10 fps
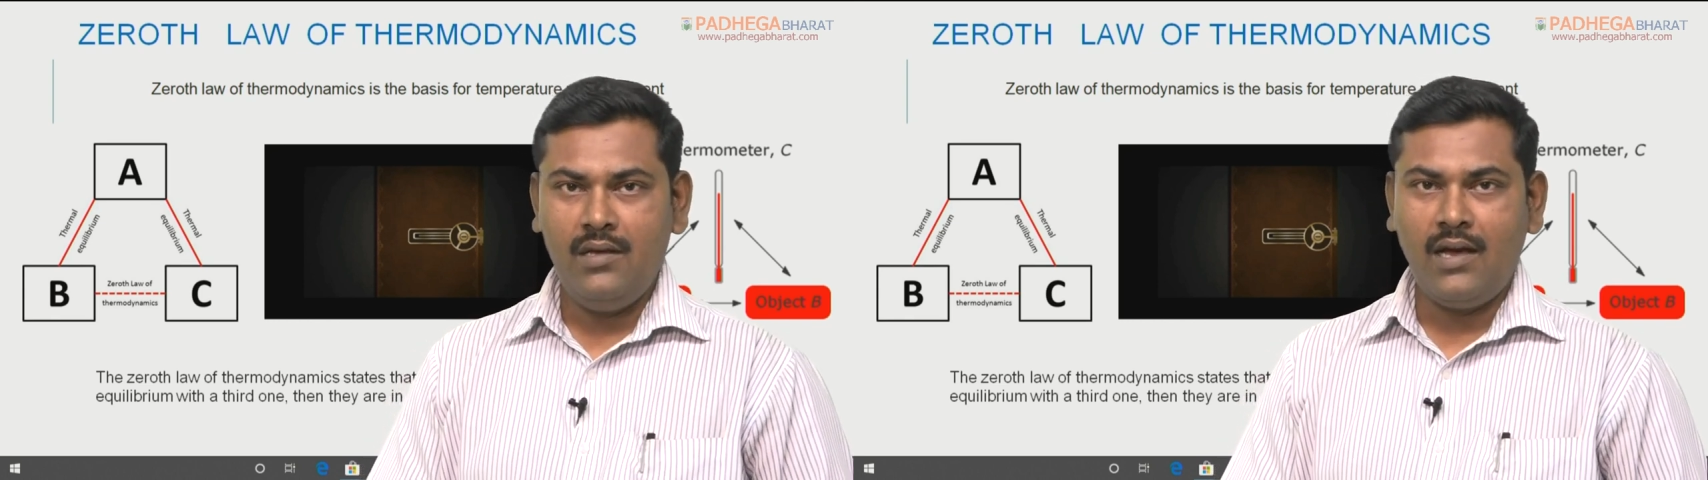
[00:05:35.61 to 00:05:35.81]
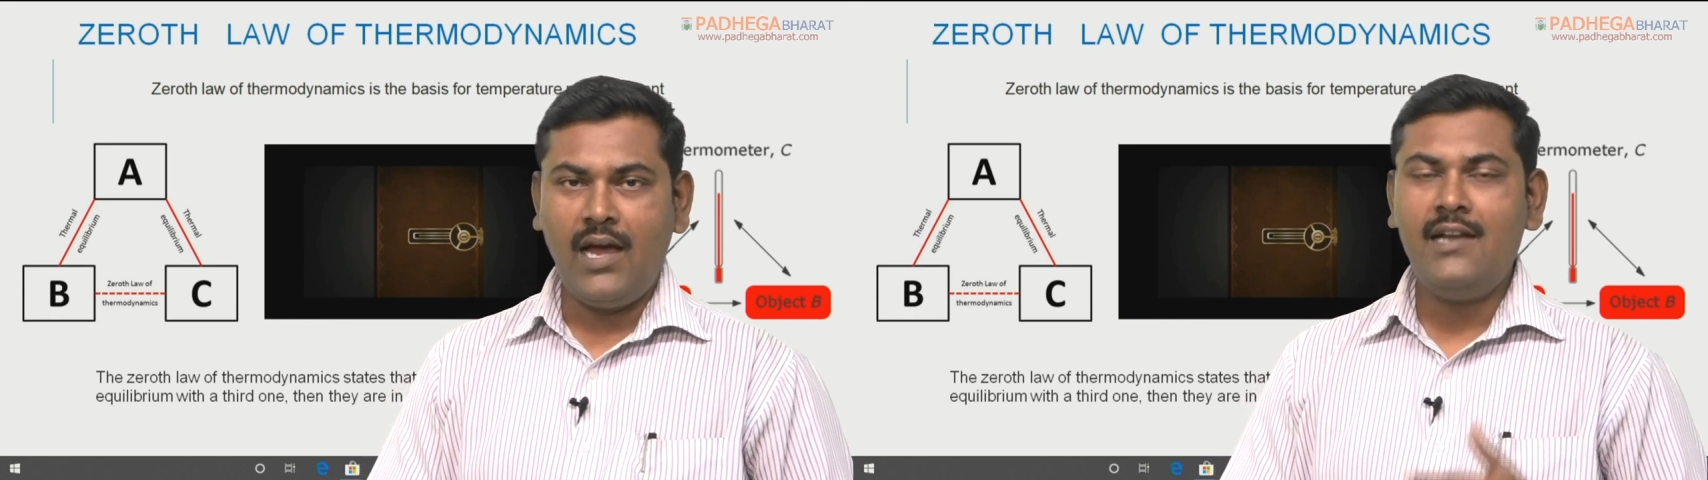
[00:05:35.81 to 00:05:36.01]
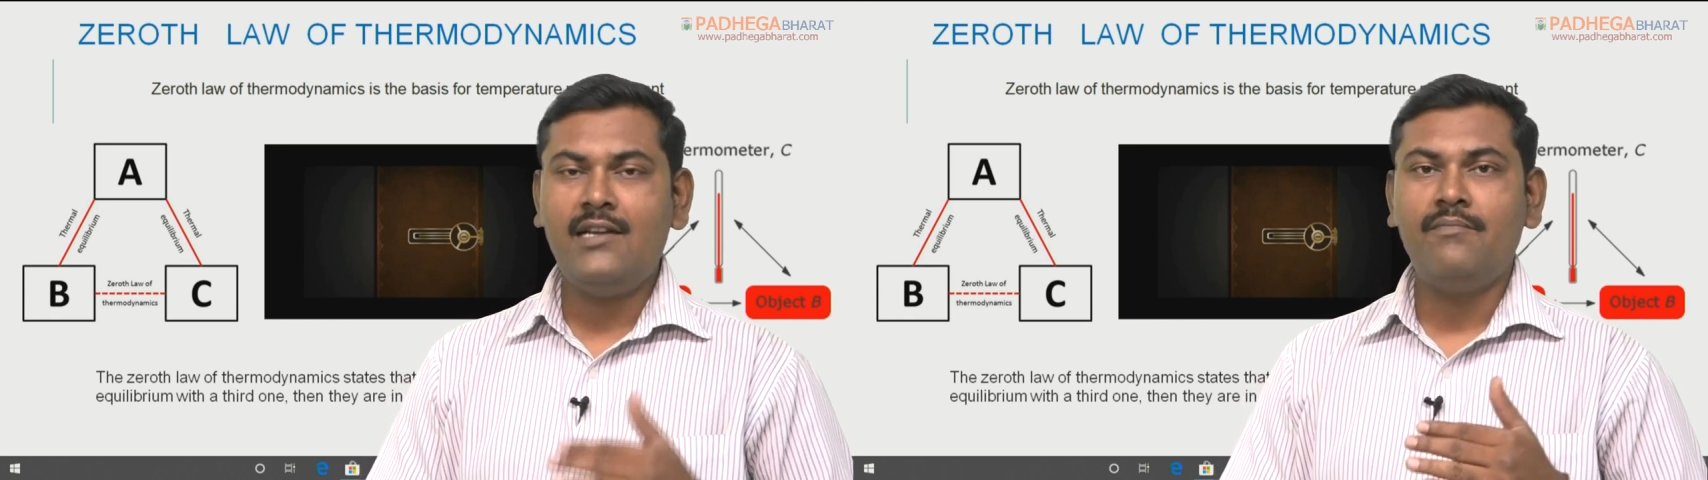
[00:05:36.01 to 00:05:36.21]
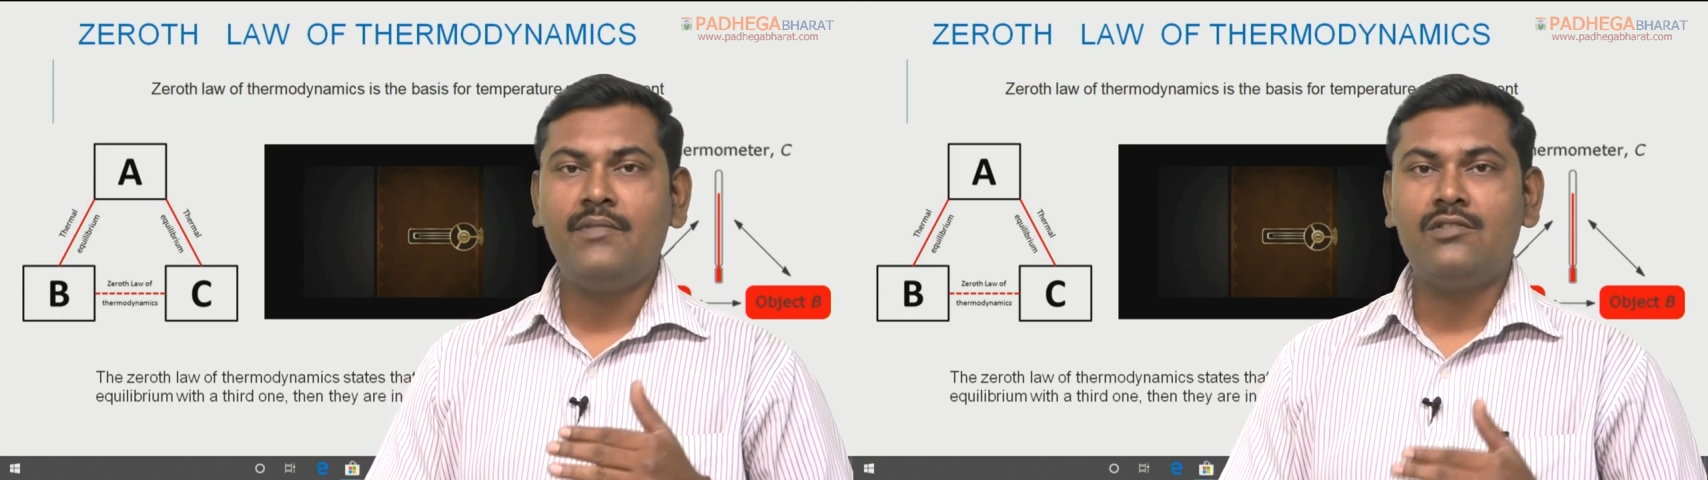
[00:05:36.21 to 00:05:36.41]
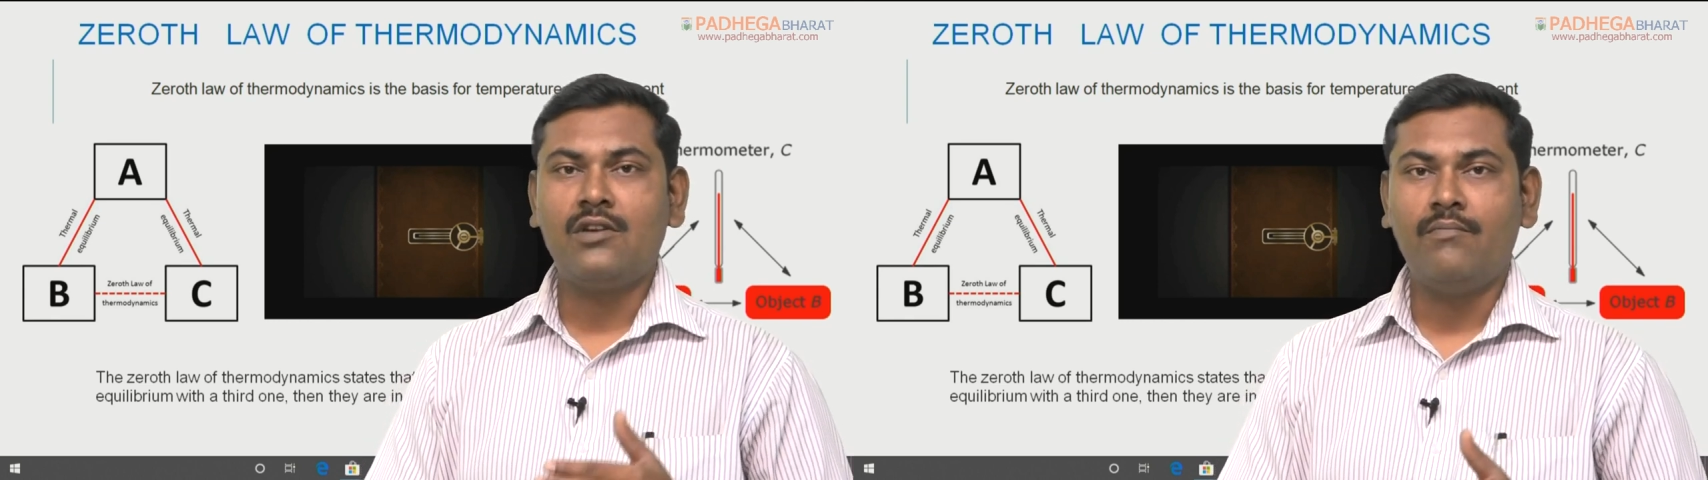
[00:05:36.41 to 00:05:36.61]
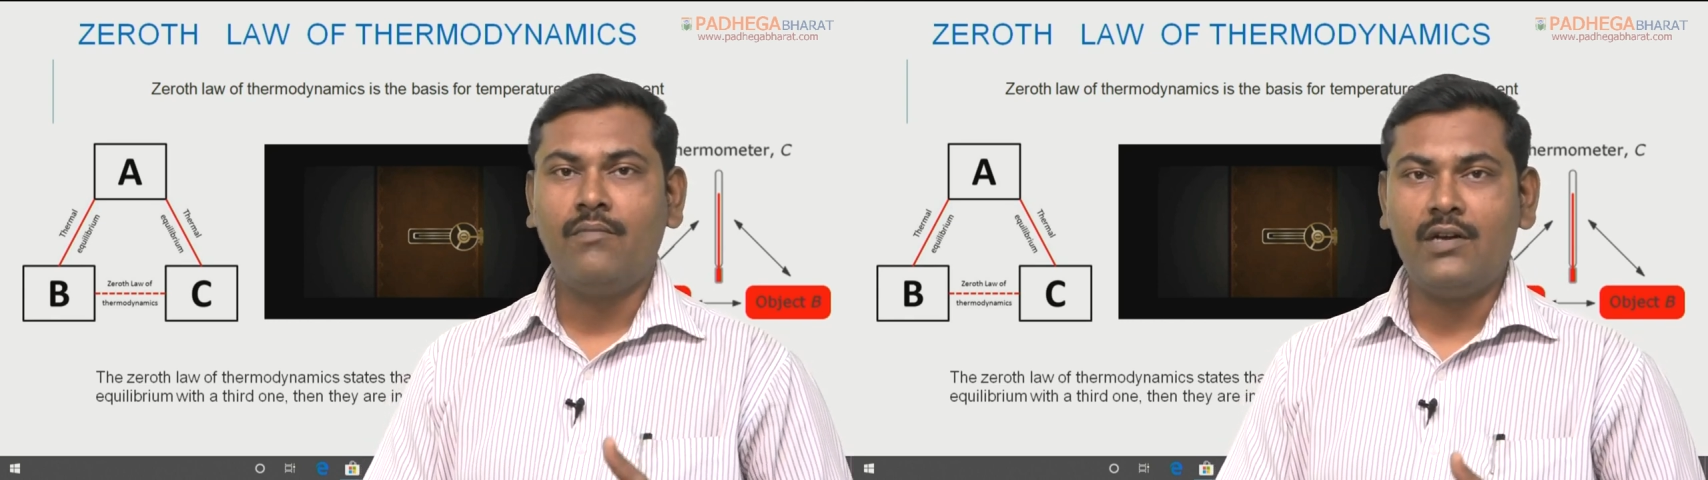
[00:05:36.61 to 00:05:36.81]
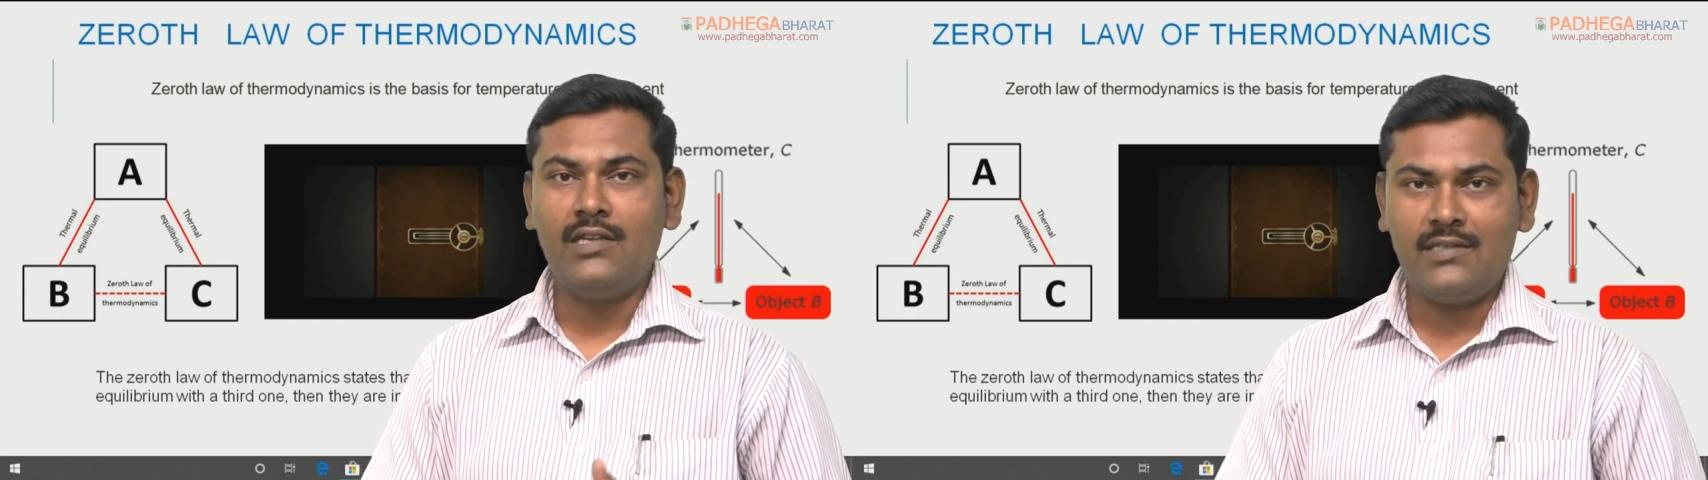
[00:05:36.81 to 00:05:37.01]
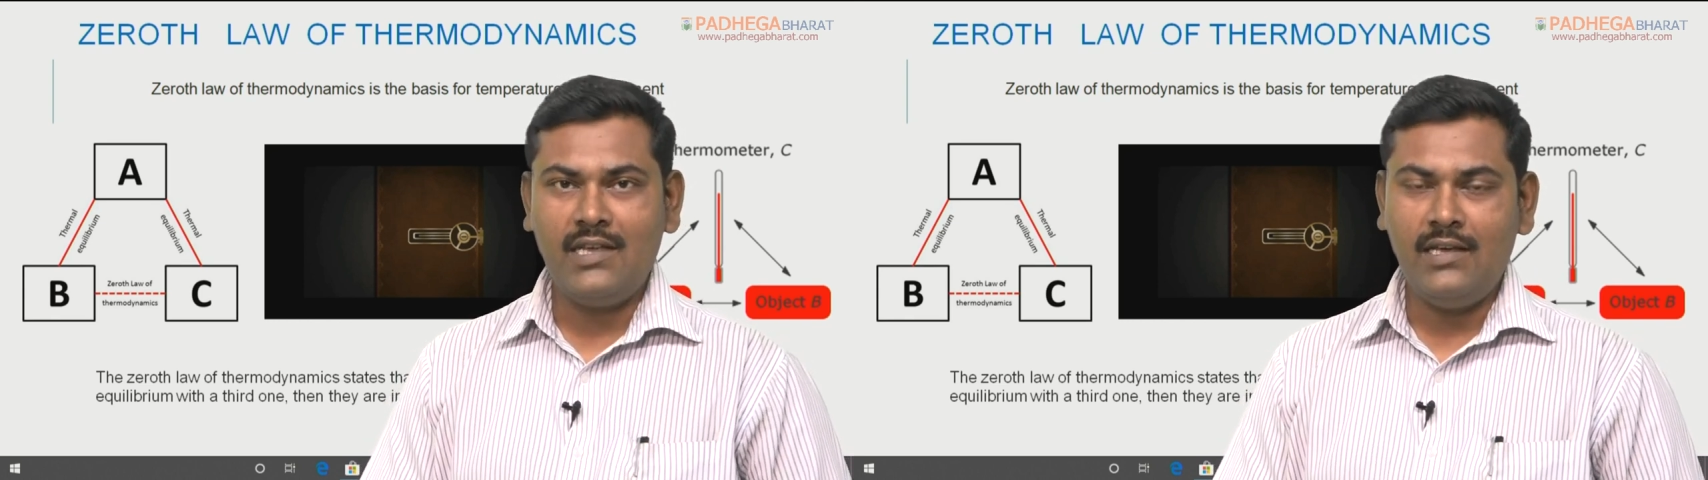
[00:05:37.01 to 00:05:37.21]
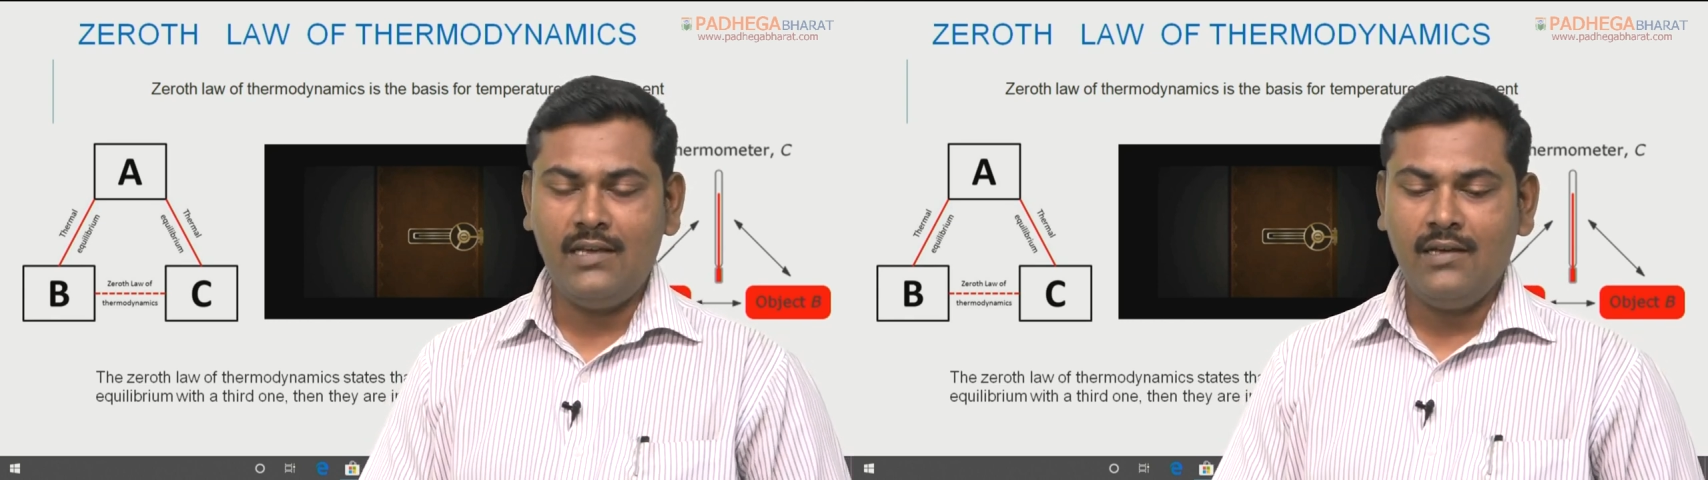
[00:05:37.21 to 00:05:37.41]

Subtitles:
and temperature of body C,